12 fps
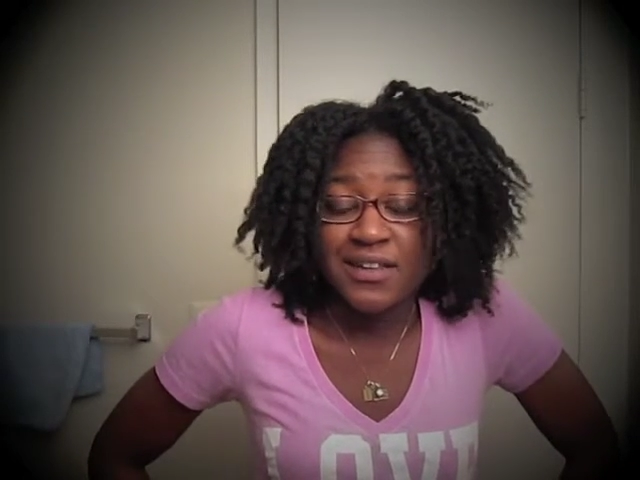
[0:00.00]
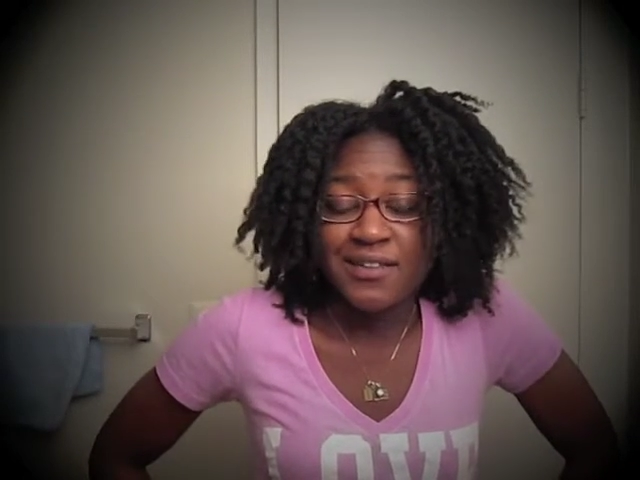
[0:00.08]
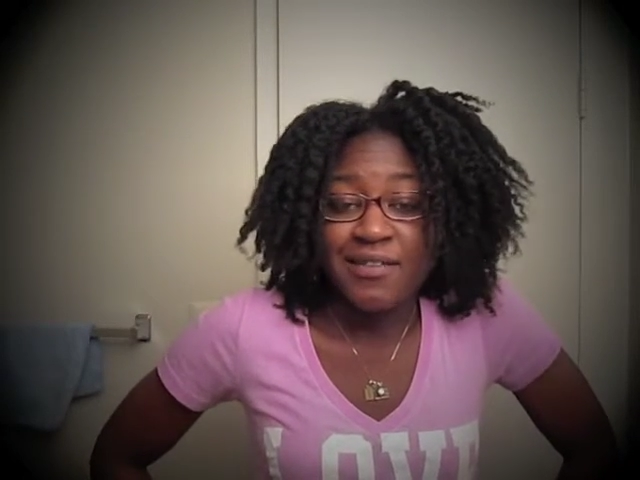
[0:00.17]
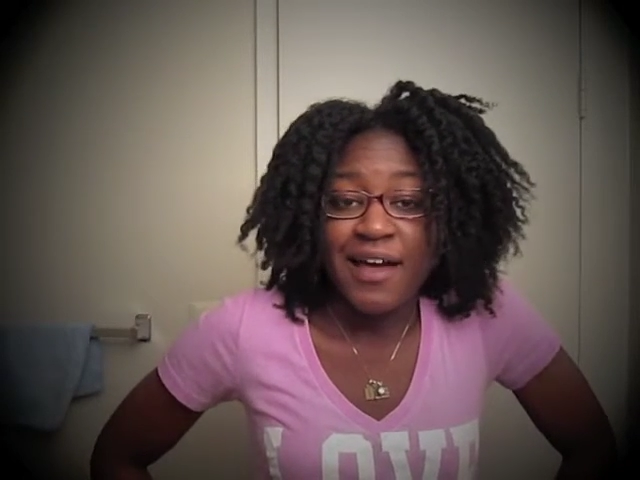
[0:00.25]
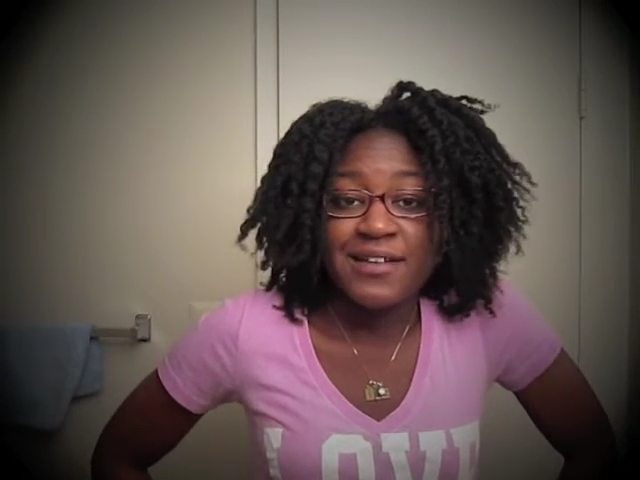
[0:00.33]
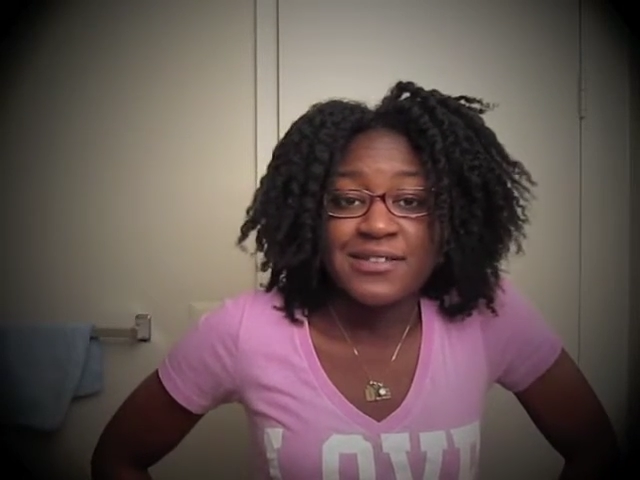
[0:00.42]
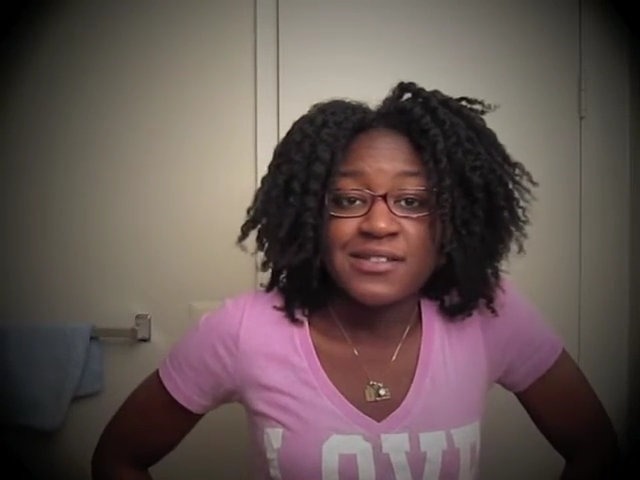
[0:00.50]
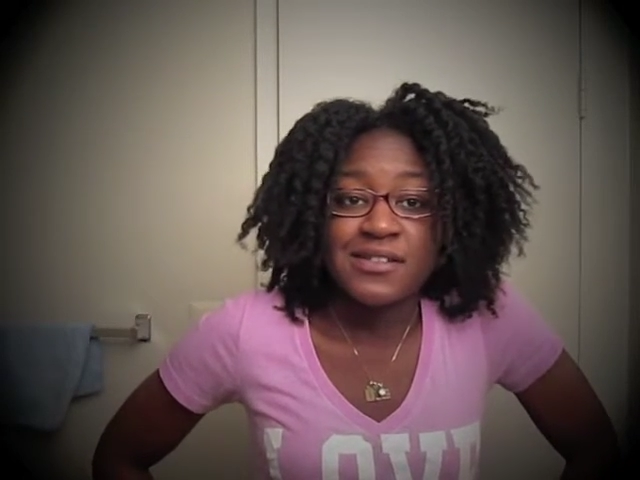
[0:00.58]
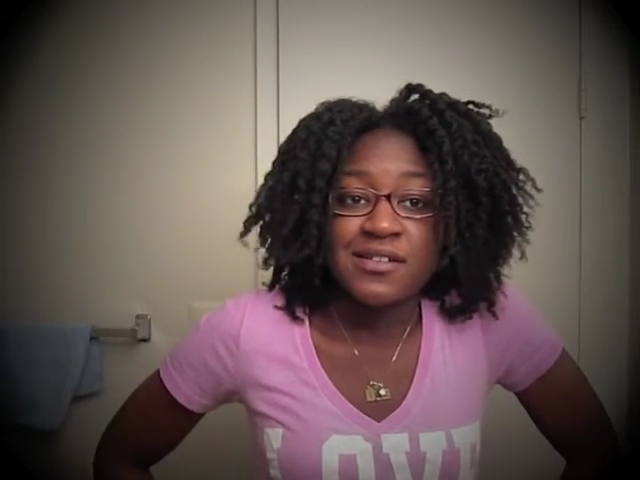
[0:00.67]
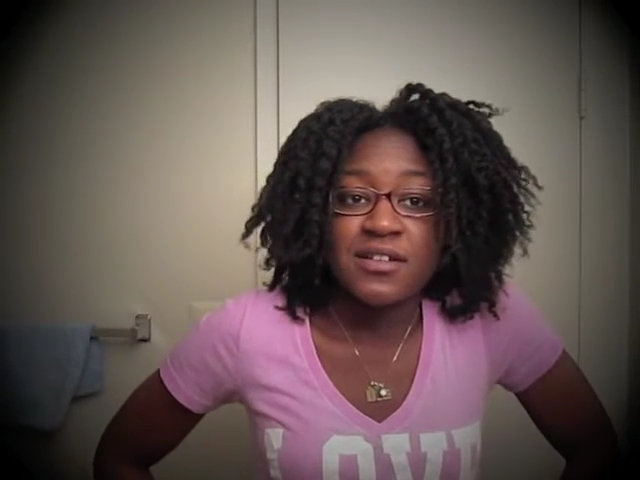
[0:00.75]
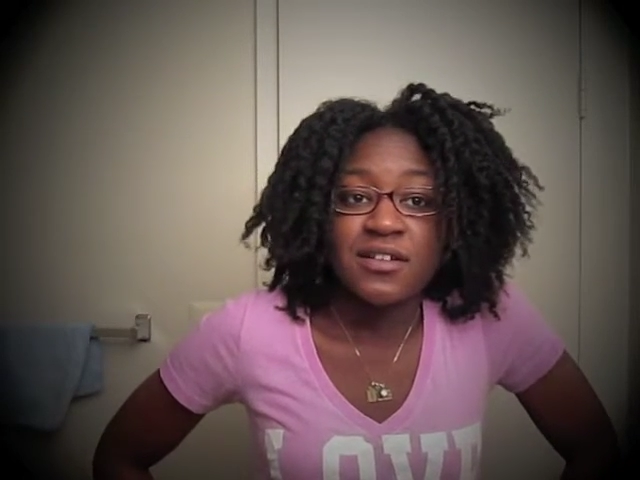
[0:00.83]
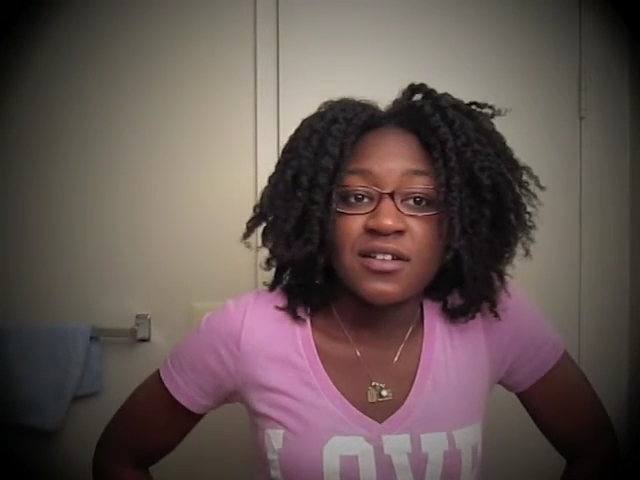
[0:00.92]
They
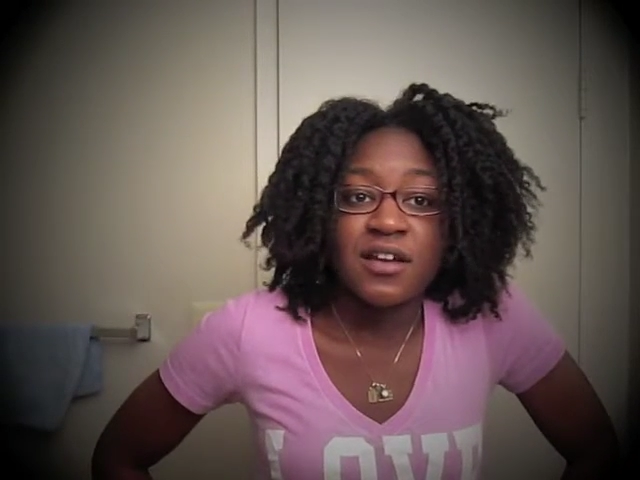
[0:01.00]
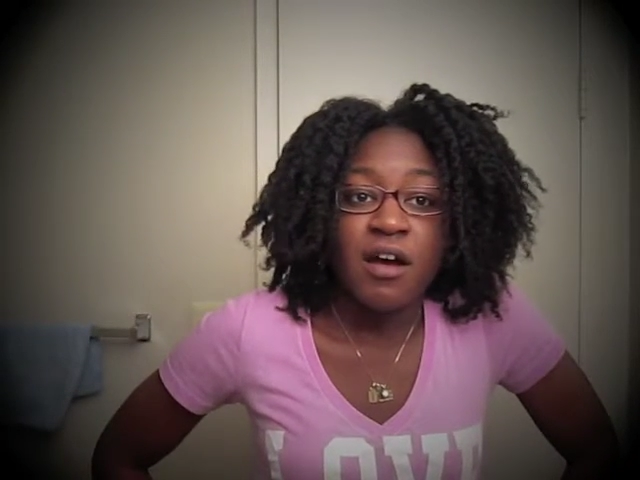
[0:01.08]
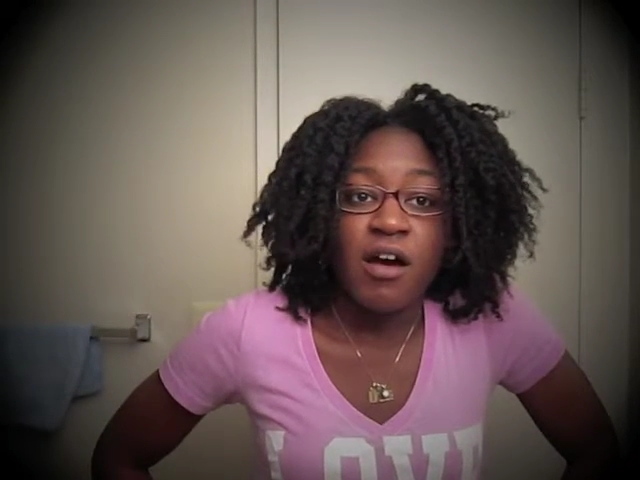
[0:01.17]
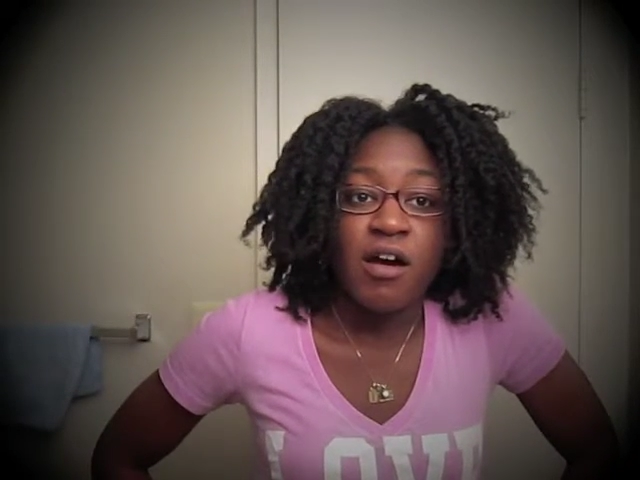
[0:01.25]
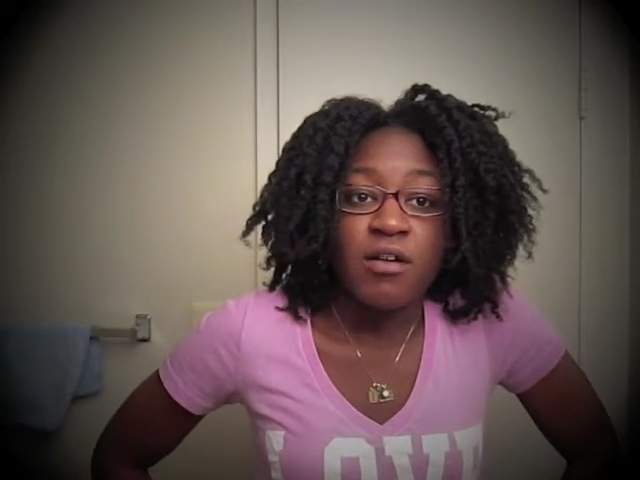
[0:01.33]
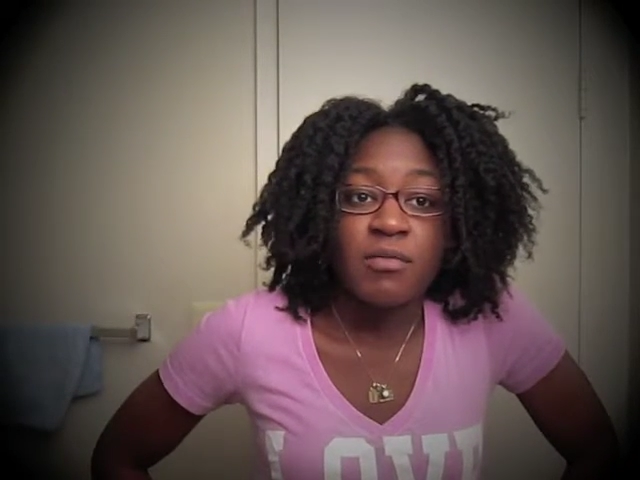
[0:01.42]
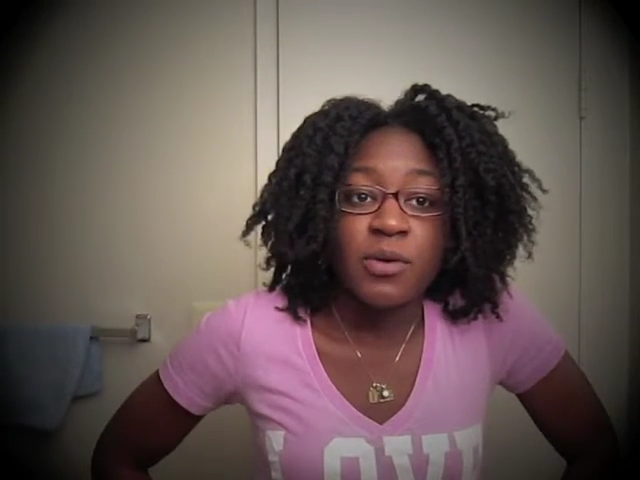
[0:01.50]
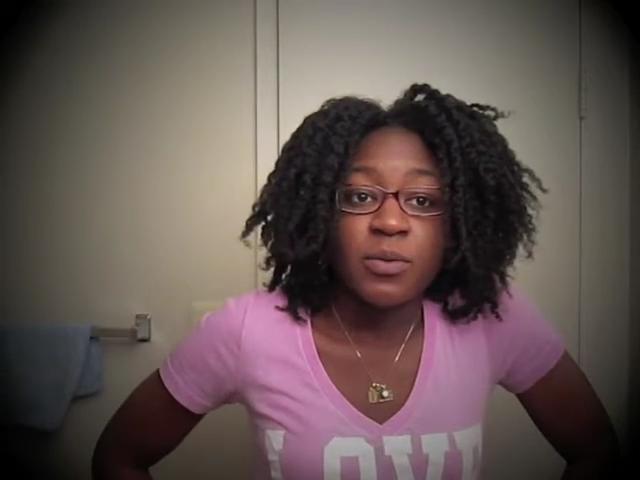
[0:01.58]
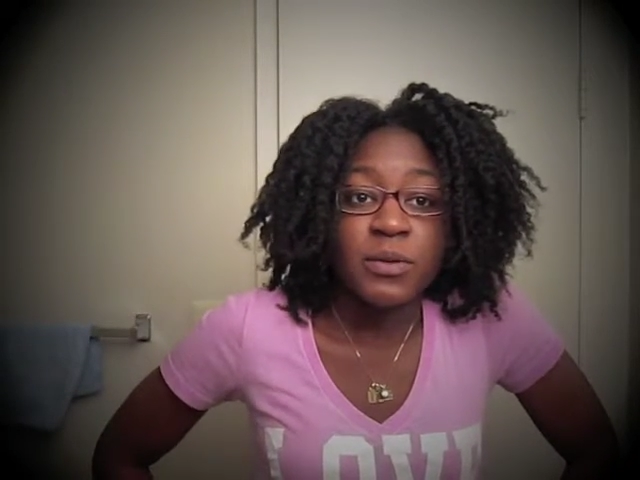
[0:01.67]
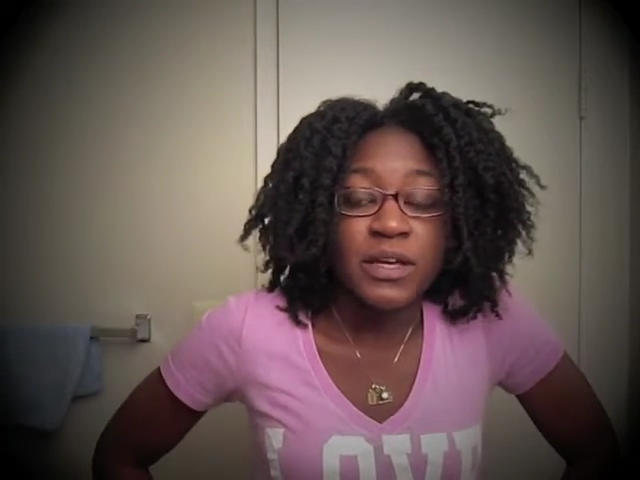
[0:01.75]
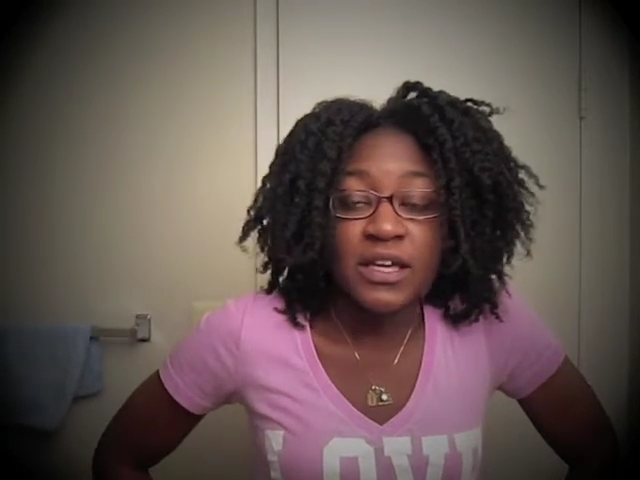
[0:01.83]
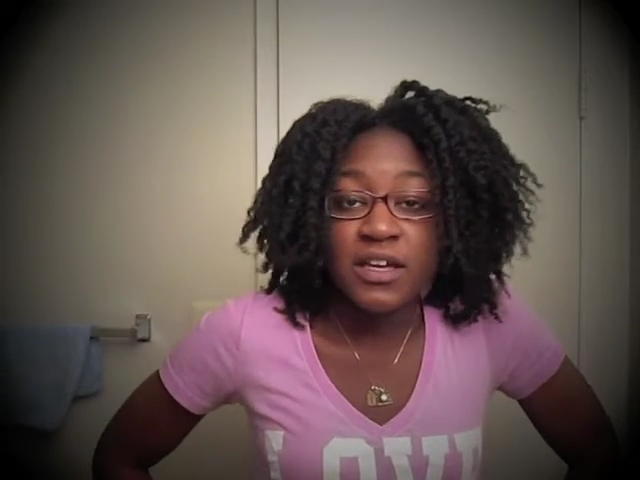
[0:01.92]
lasted um,
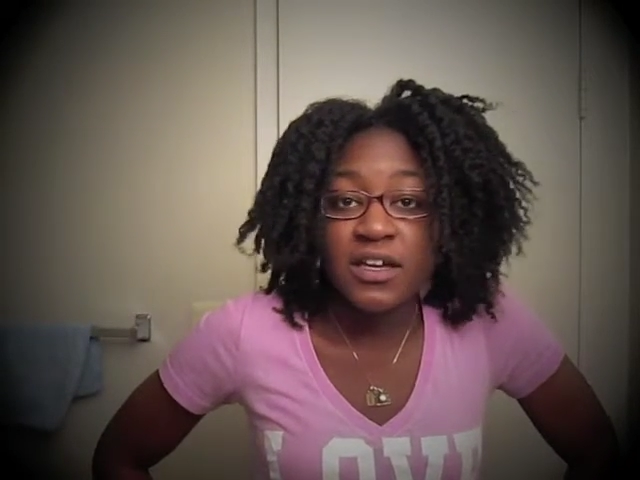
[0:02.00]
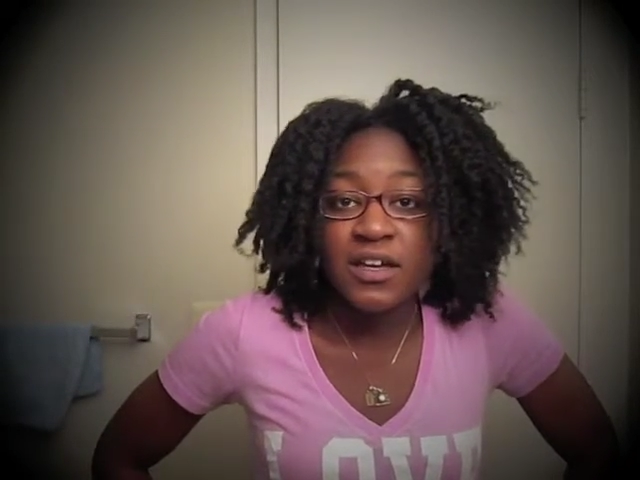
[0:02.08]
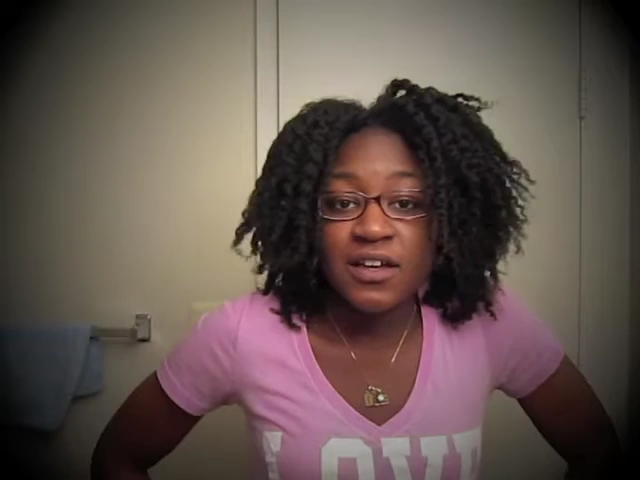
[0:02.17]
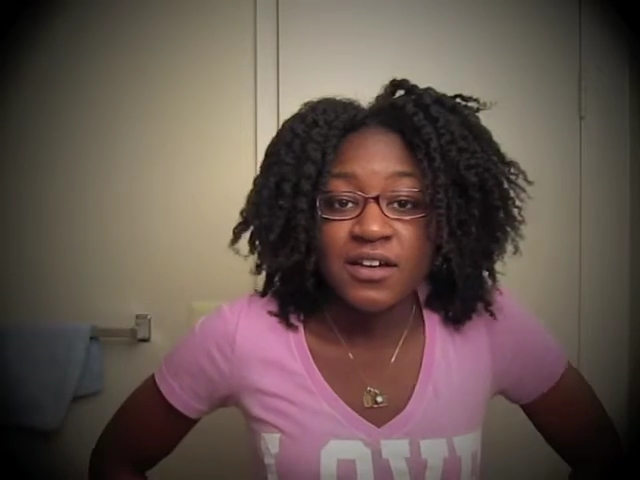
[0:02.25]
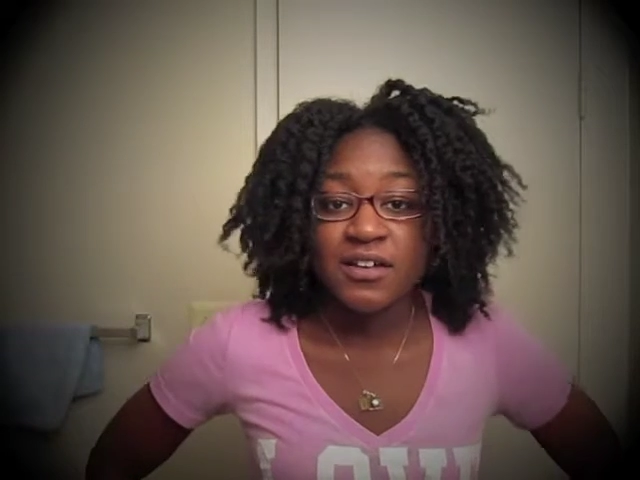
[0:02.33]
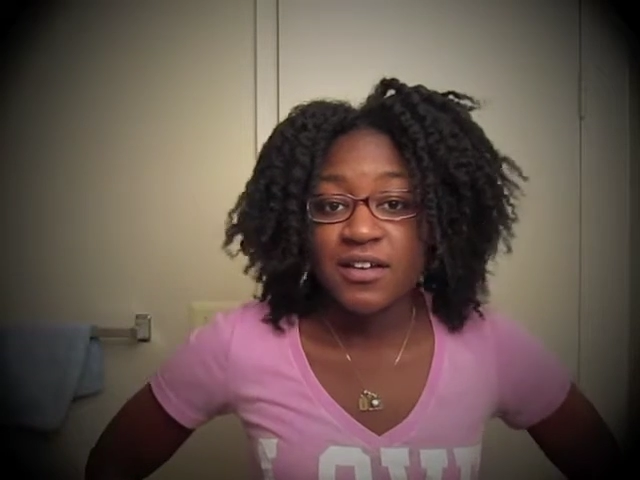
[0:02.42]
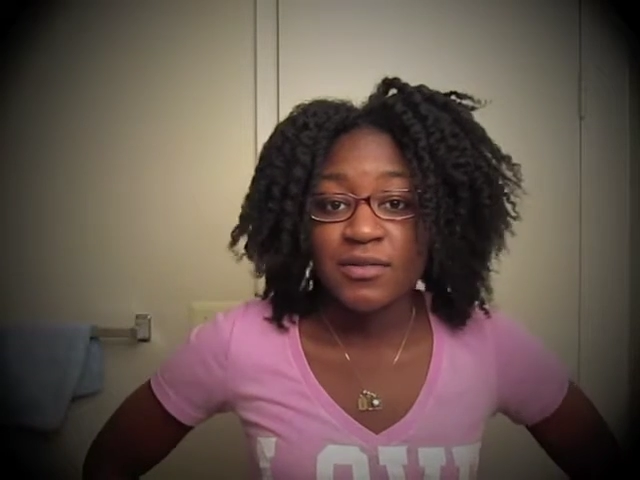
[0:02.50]
a week.